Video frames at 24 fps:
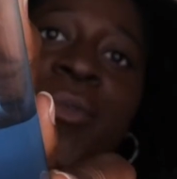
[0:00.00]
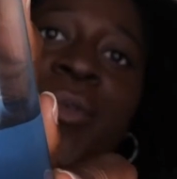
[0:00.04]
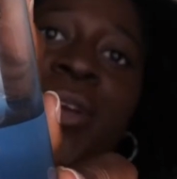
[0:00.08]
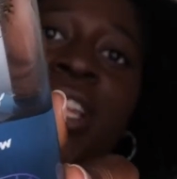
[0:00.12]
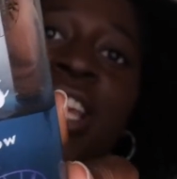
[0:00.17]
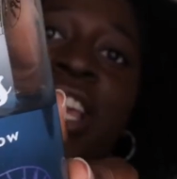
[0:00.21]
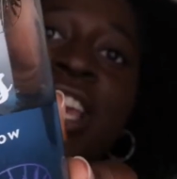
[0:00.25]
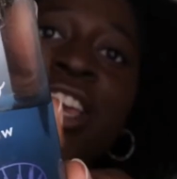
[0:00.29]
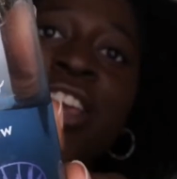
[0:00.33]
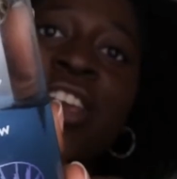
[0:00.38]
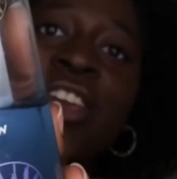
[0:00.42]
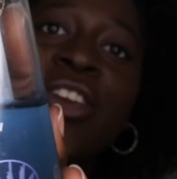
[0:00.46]

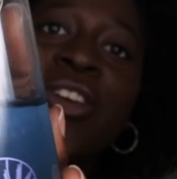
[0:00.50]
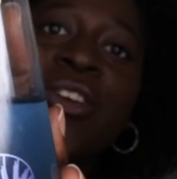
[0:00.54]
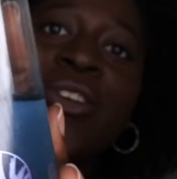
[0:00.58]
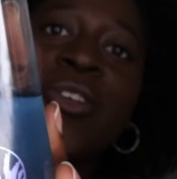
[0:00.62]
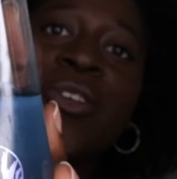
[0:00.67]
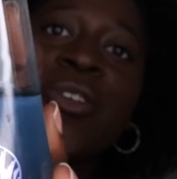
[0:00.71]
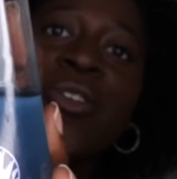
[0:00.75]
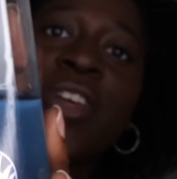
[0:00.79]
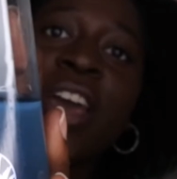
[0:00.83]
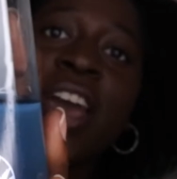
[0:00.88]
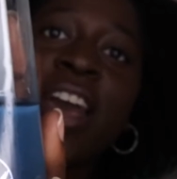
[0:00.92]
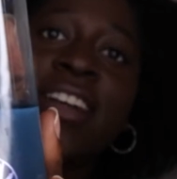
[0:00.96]
Really
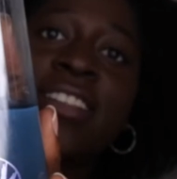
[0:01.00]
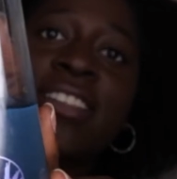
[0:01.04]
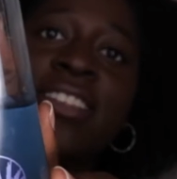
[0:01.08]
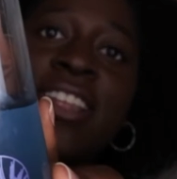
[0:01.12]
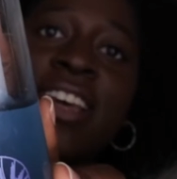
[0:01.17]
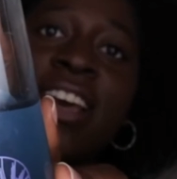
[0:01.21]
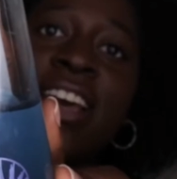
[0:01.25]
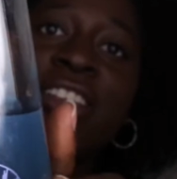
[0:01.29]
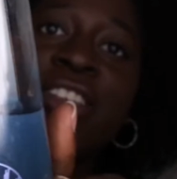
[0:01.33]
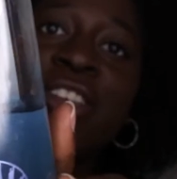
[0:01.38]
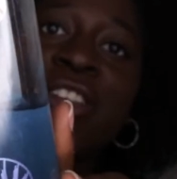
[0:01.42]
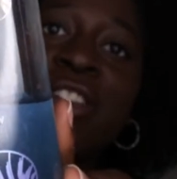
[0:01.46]
cute, has
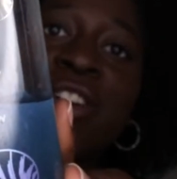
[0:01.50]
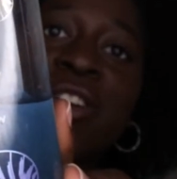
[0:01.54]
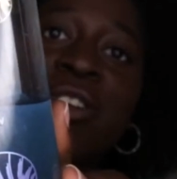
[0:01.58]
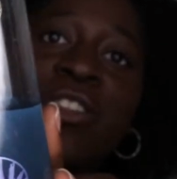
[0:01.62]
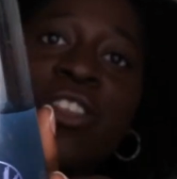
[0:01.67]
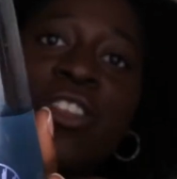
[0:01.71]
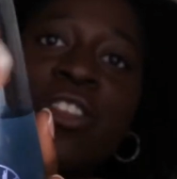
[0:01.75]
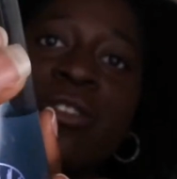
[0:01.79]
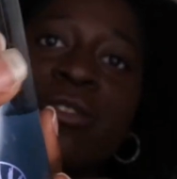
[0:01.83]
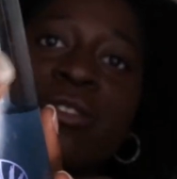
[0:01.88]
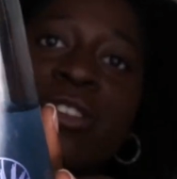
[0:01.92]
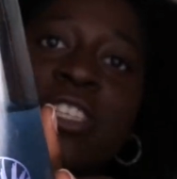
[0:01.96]
that, you know, the
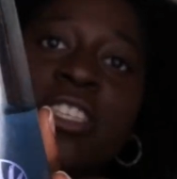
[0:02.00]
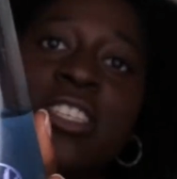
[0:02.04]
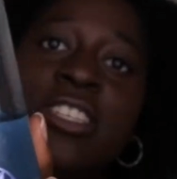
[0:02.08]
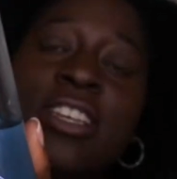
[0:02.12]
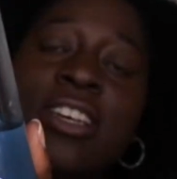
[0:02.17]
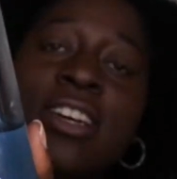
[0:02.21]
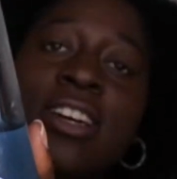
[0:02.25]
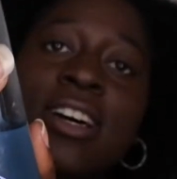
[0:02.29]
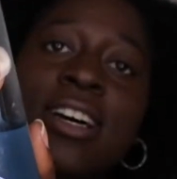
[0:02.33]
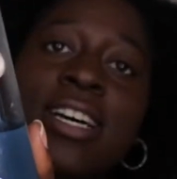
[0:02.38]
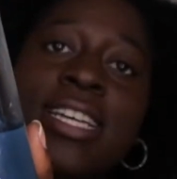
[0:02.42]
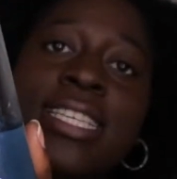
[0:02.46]
little
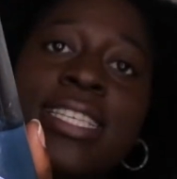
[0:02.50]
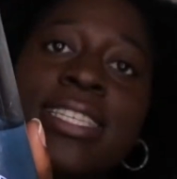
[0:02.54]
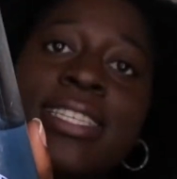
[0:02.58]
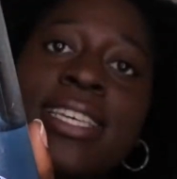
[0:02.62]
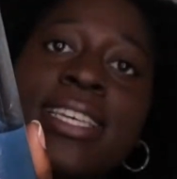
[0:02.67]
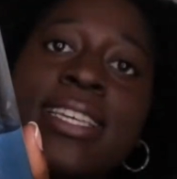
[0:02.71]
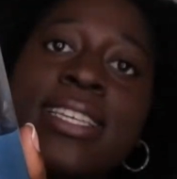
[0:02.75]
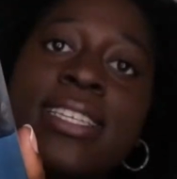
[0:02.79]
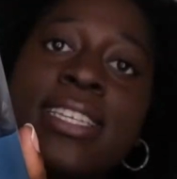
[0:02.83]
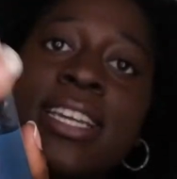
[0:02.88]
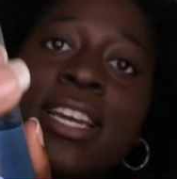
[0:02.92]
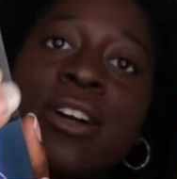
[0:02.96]
uh,
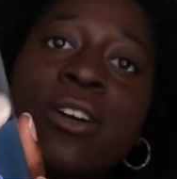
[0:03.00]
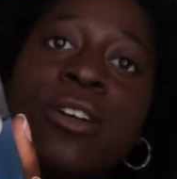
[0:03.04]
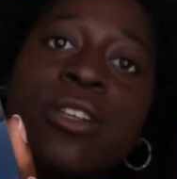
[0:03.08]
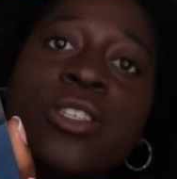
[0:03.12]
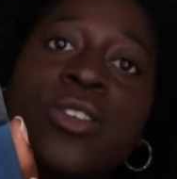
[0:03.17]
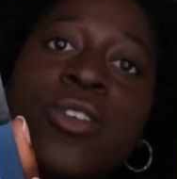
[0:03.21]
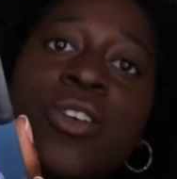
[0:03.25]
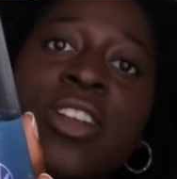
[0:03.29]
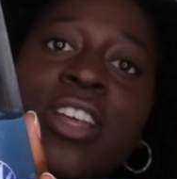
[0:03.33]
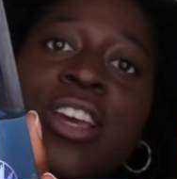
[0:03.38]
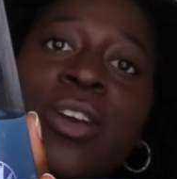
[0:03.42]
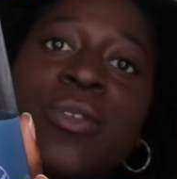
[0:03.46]
seashells
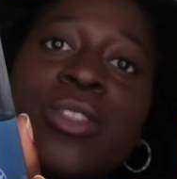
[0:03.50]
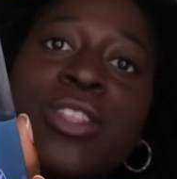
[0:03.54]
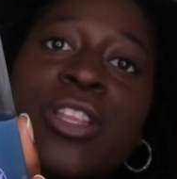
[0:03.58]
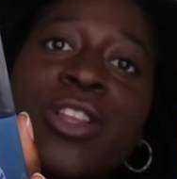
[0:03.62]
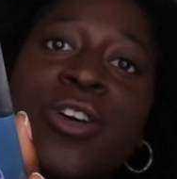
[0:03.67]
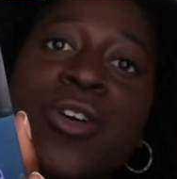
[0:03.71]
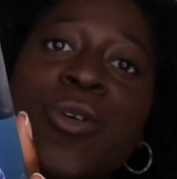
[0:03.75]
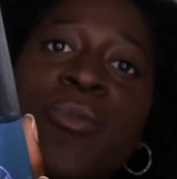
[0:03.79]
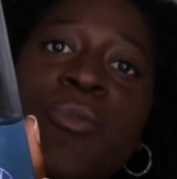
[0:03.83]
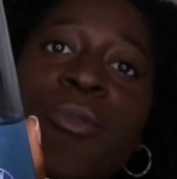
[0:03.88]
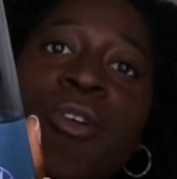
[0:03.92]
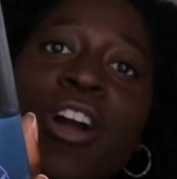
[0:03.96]
on it with a
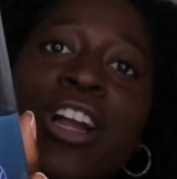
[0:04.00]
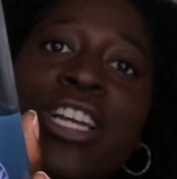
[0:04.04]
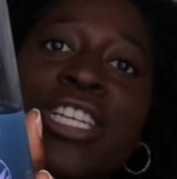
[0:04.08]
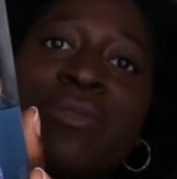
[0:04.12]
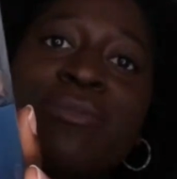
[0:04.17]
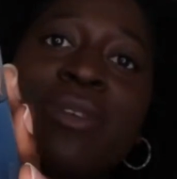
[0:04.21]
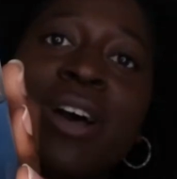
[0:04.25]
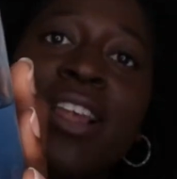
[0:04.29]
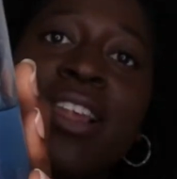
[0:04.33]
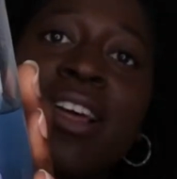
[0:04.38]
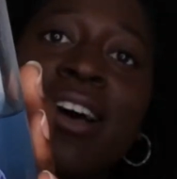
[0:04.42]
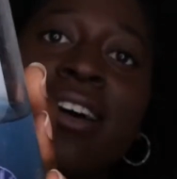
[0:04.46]
little
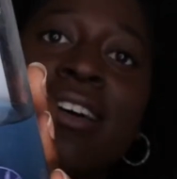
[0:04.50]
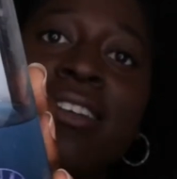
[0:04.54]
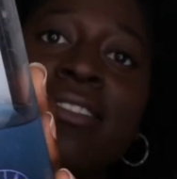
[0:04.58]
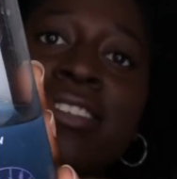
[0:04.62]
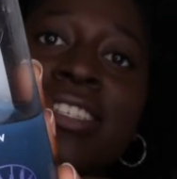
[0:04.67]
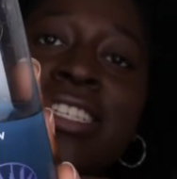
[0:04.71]
marshmallow.